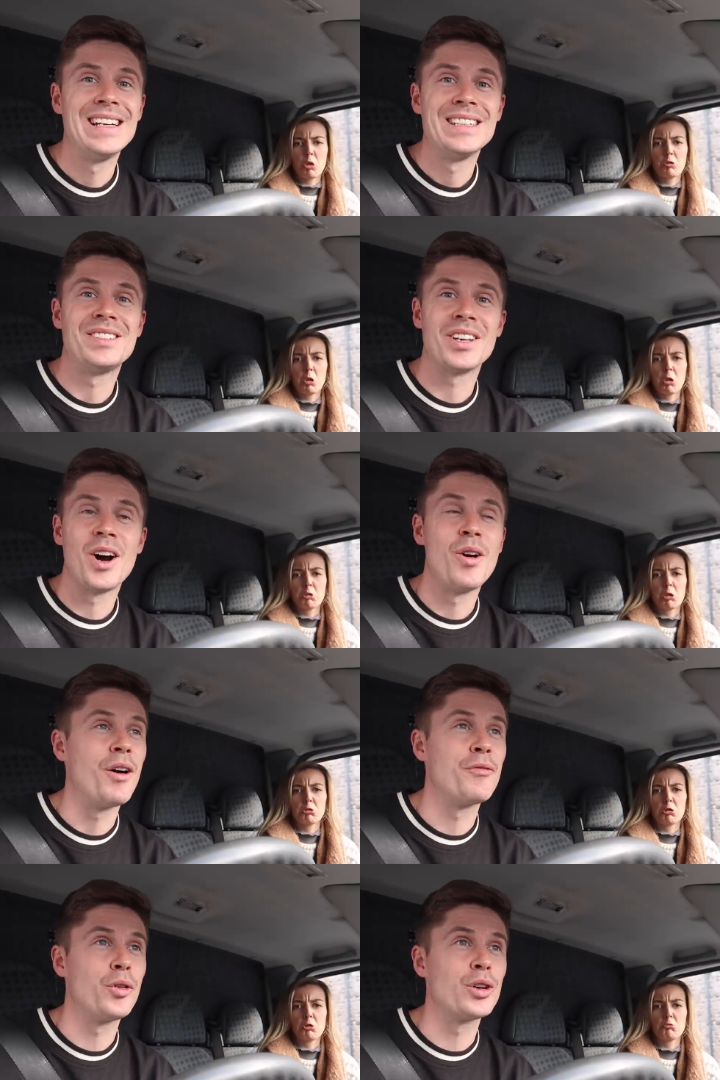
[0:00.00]
Speaker 1: So
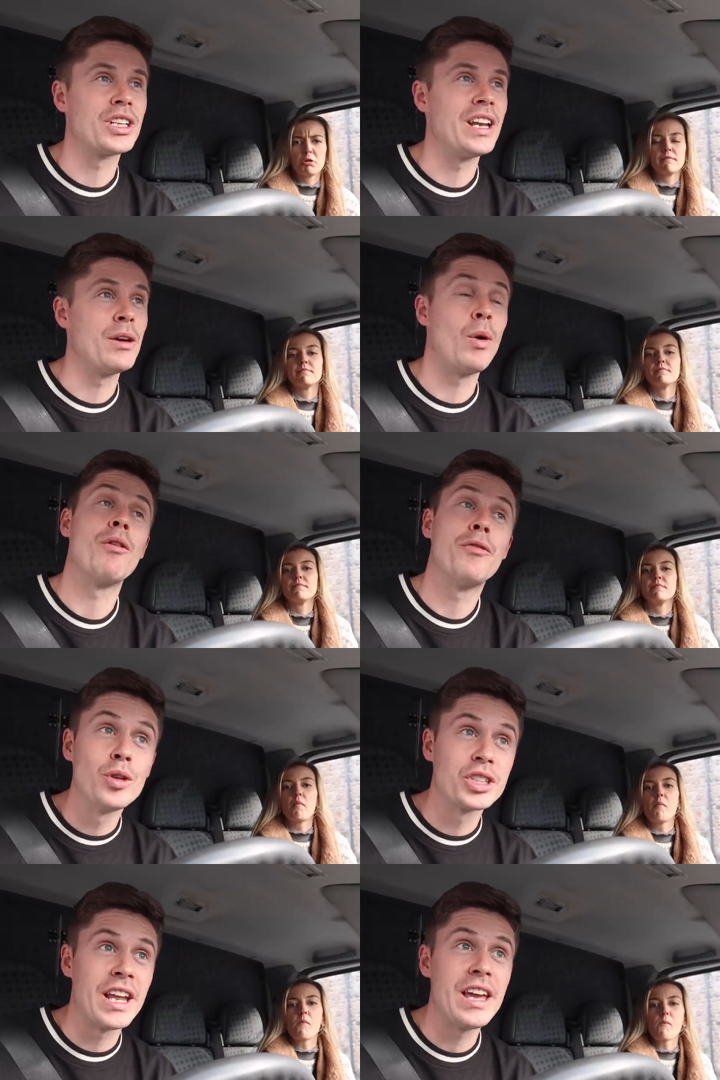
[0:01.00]
unfortunately, well,
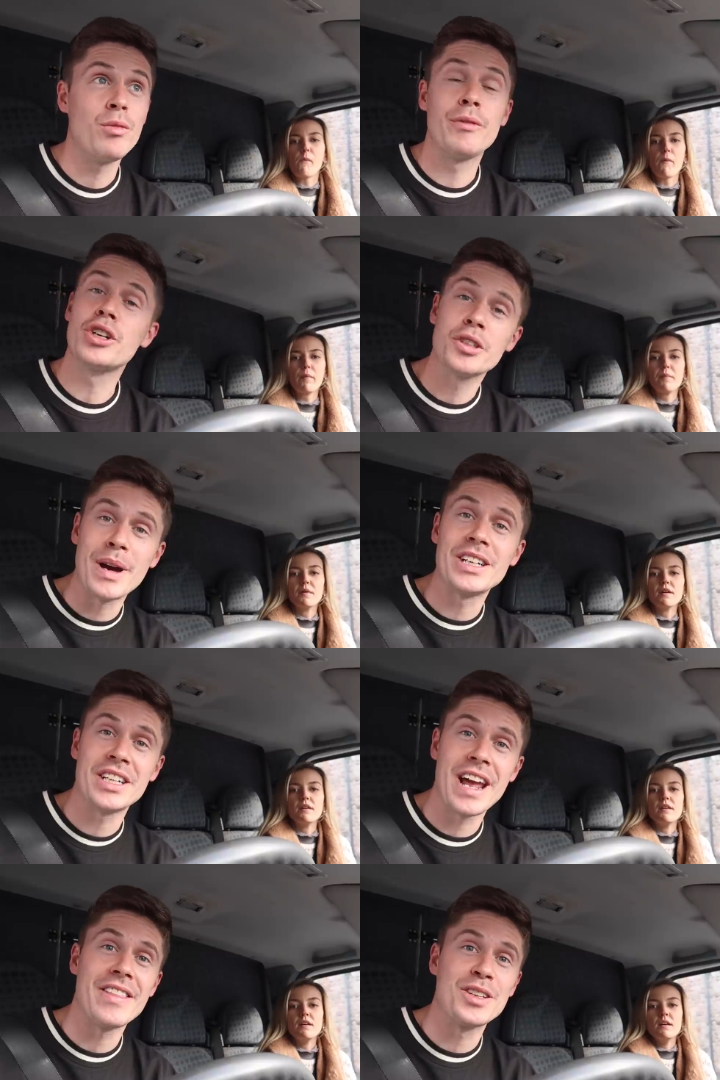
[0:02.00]
fortunately, we've just managed
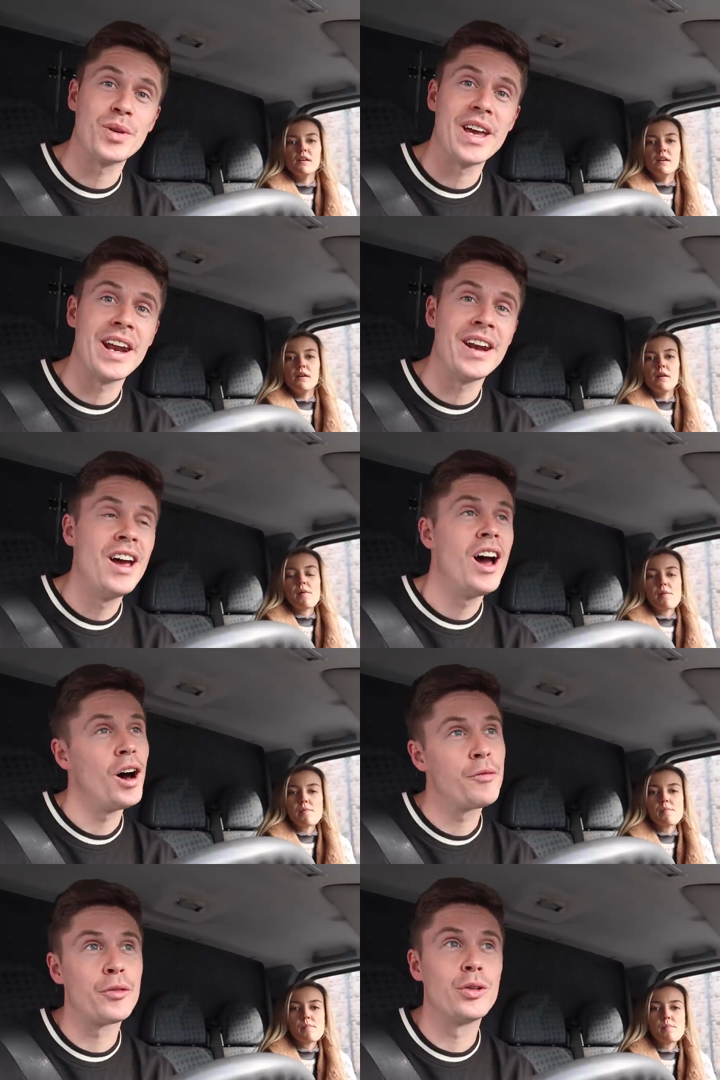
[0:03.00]
to get this one in.
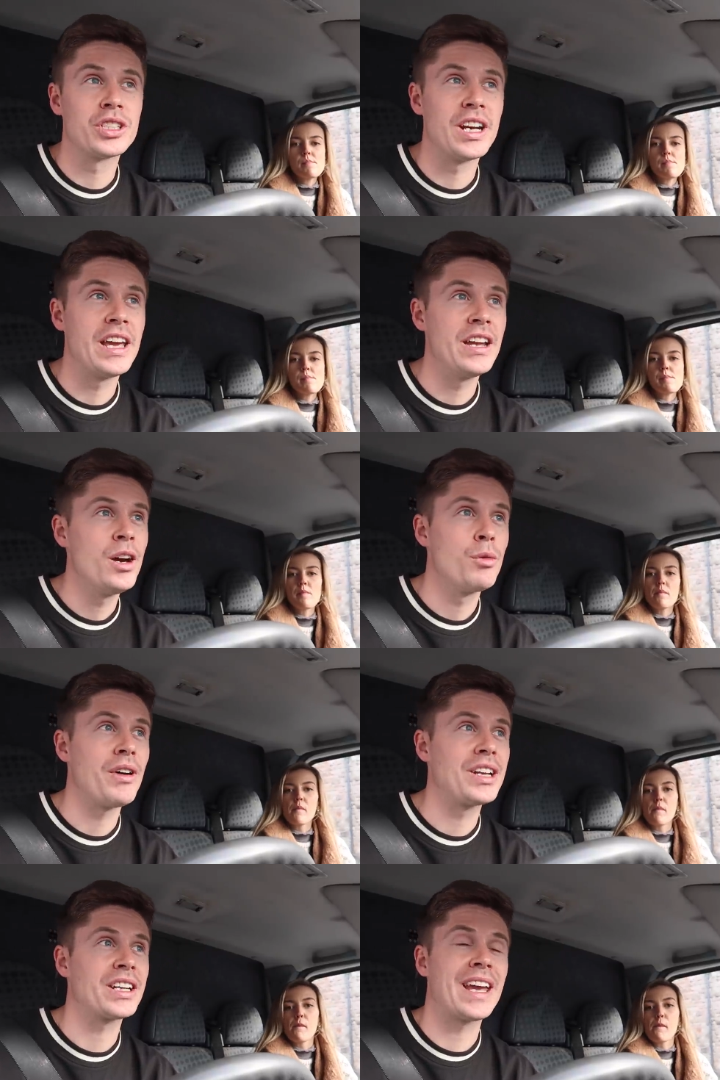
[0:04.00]
Unfortunately, we've
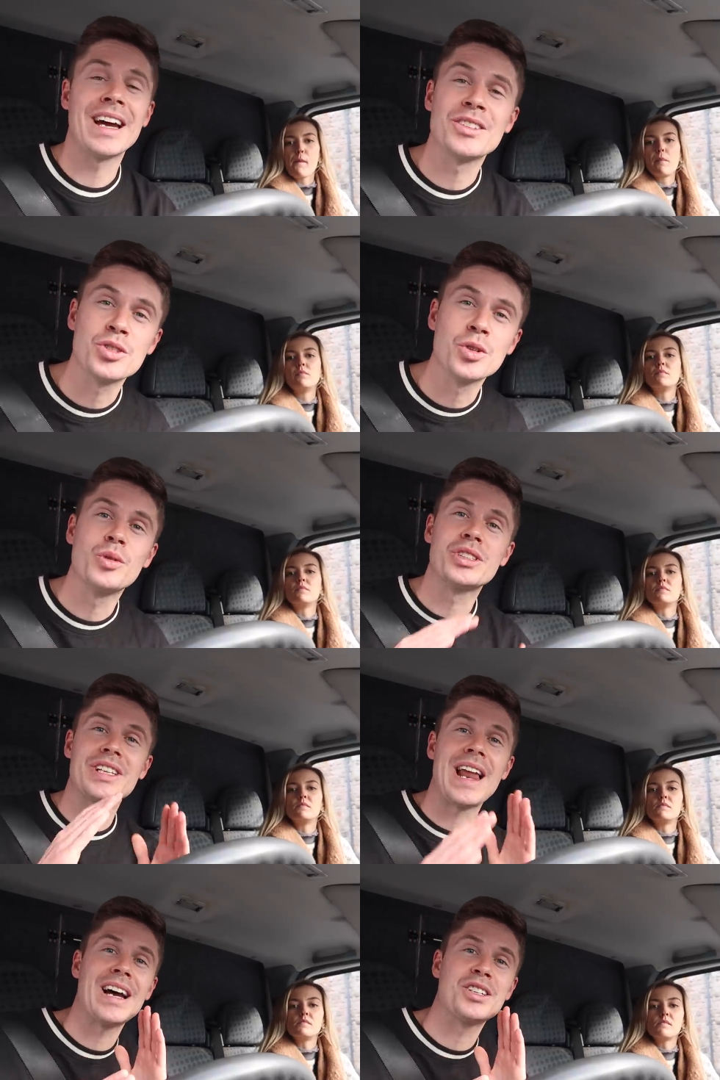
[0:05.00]
had to cancel
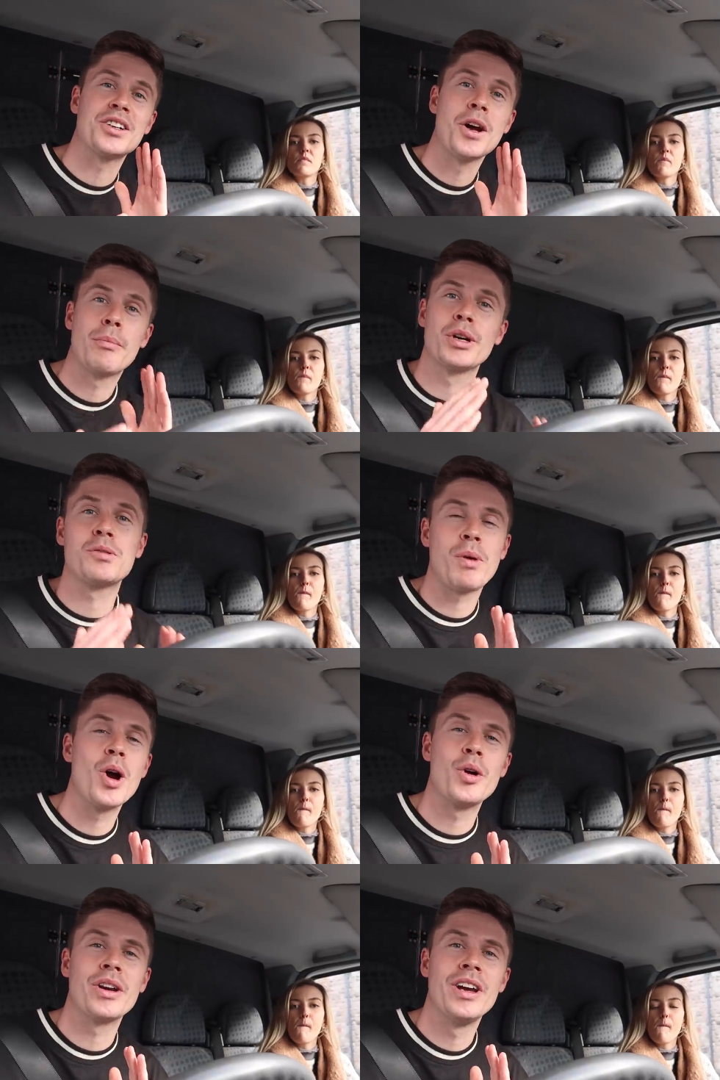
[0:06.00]
slash
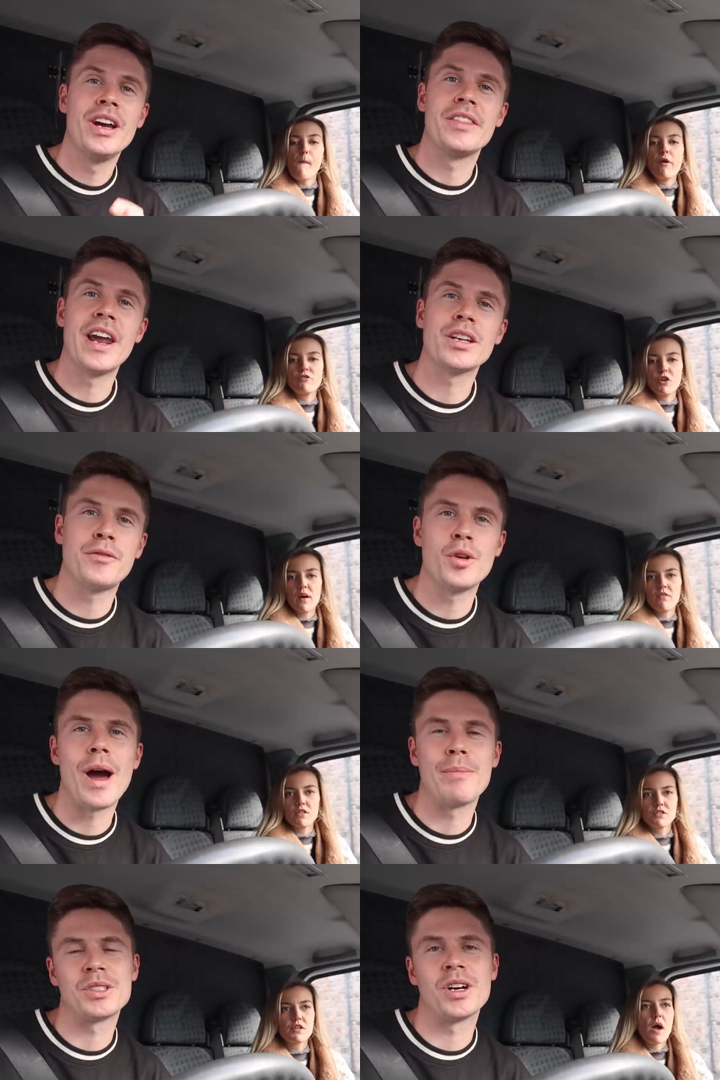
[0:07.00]
postpone the next few
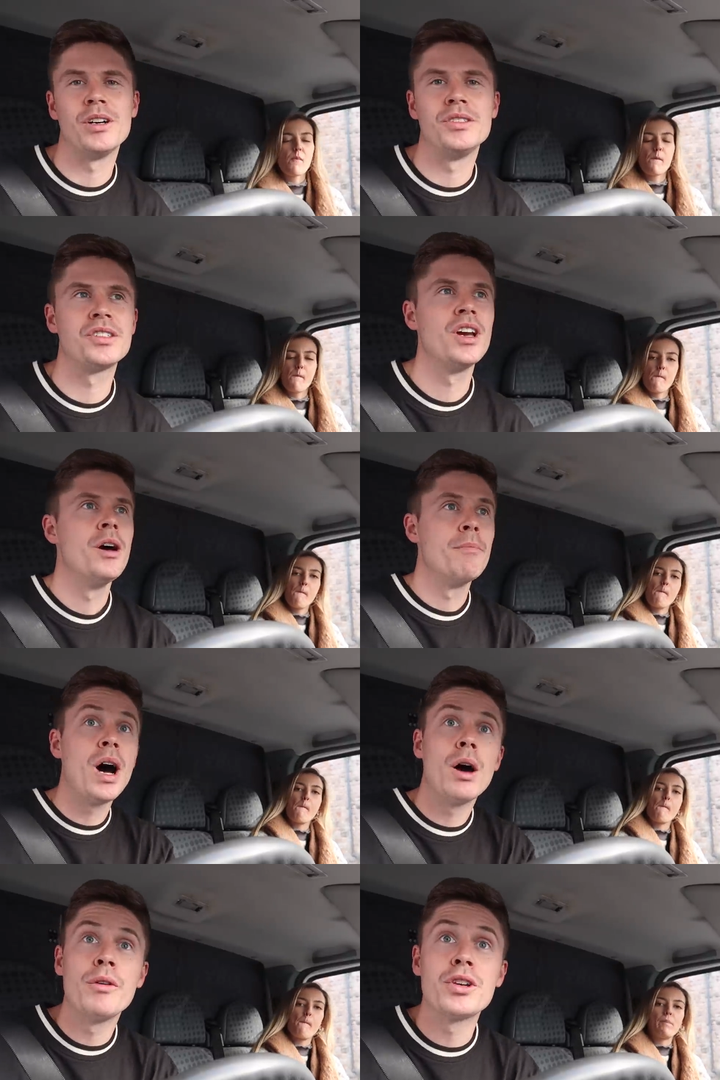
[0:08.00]
episodes.
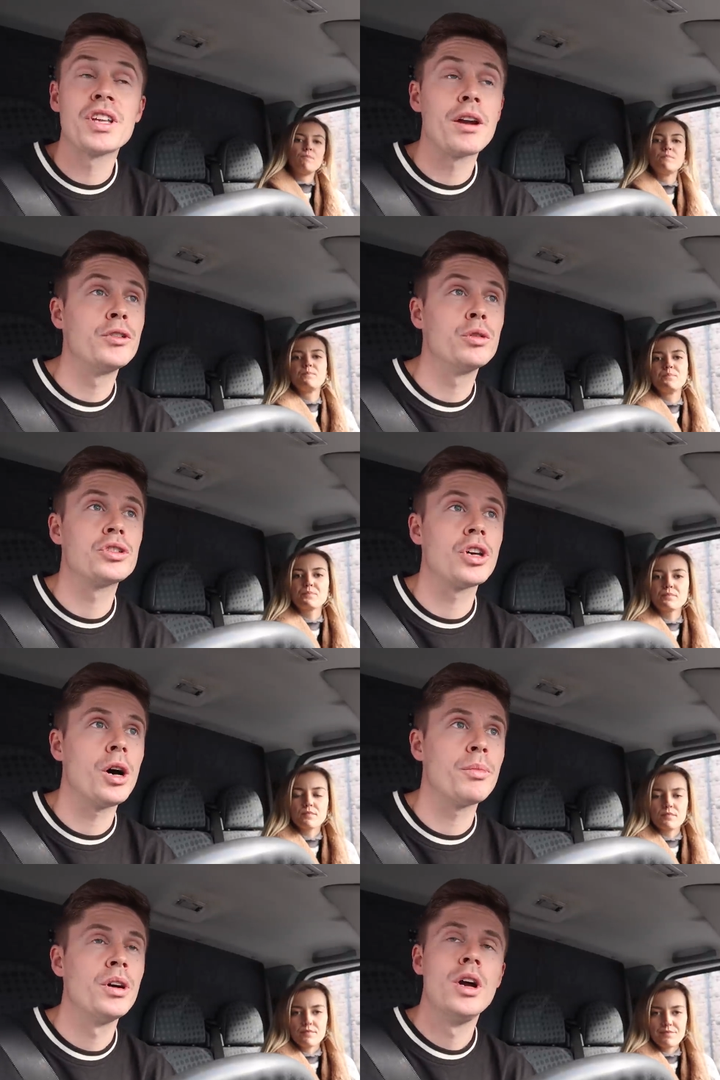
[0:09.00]
But we've just had a fuel
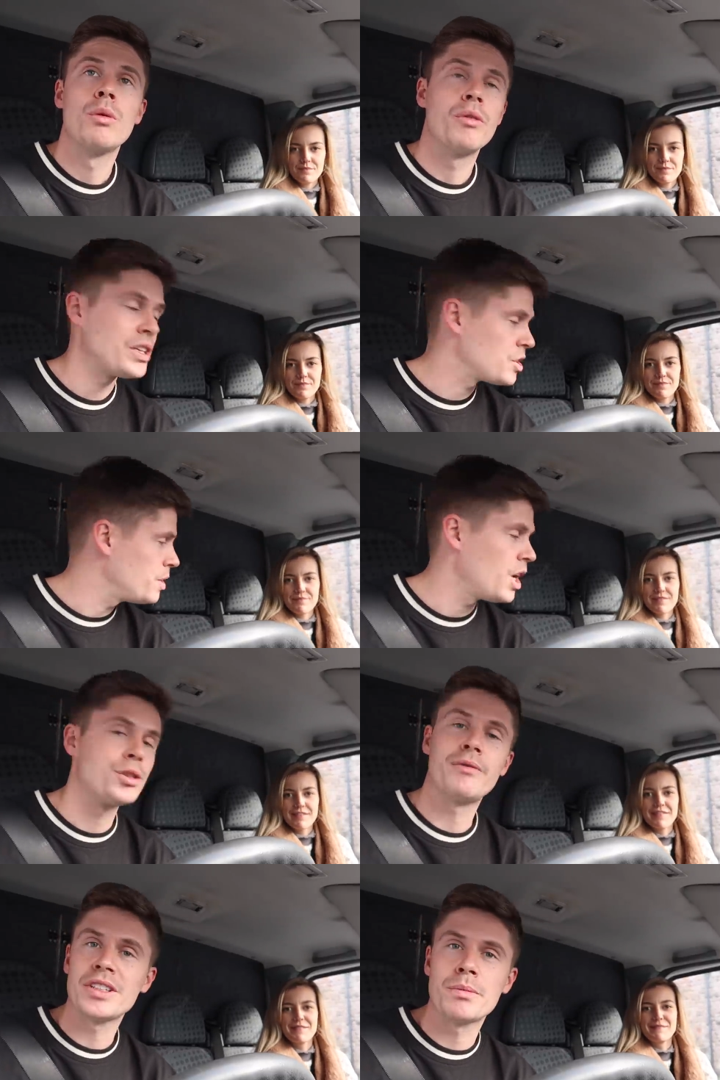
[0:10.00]
stop, we've had some
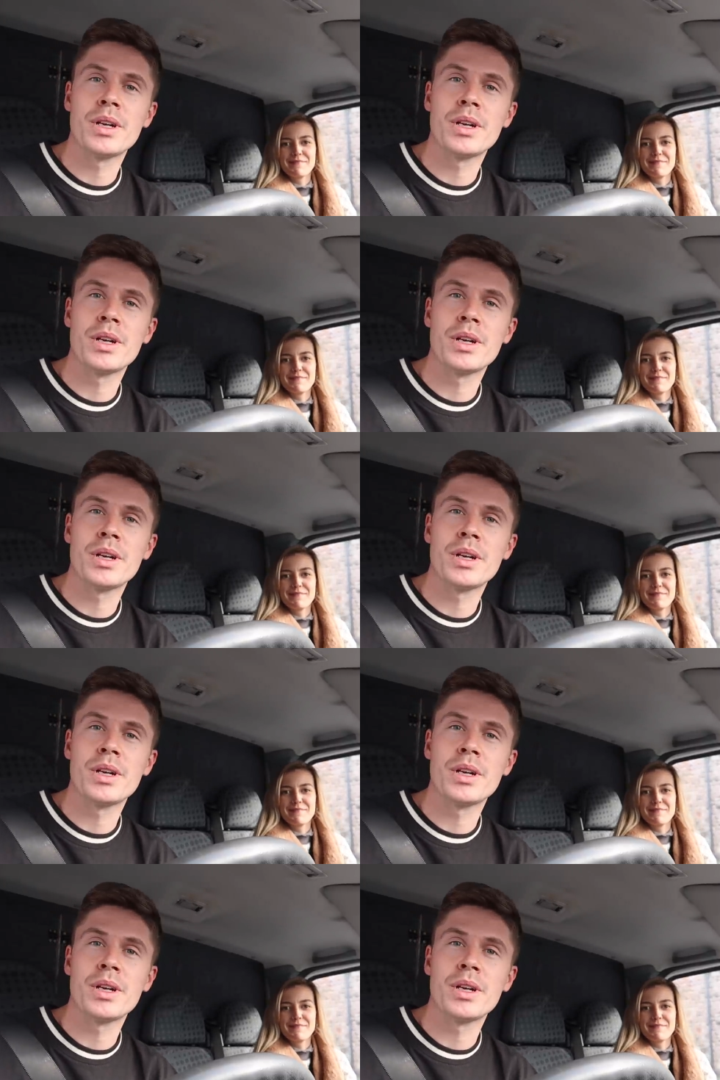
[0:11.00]
nuts, we've had some